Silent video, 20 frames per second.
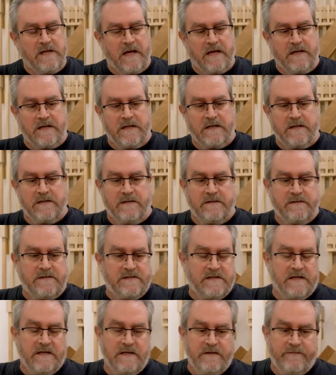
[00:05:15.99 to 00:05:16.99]
And you can
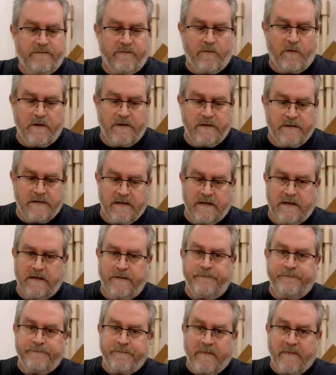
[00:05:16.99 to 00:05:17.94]
see for the